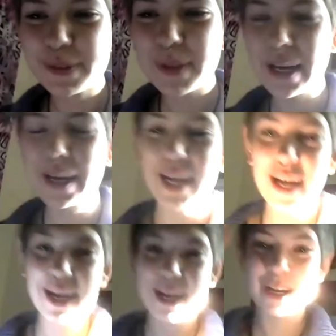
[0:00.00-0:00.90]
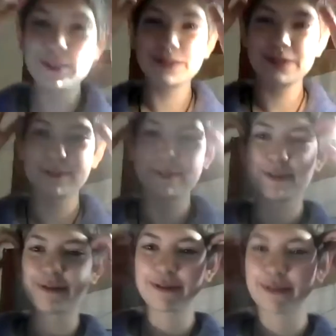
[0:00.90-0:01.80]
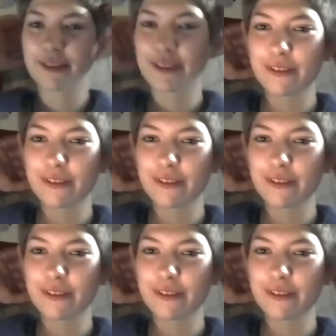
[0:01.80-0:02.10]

No, but I mean, Friend is like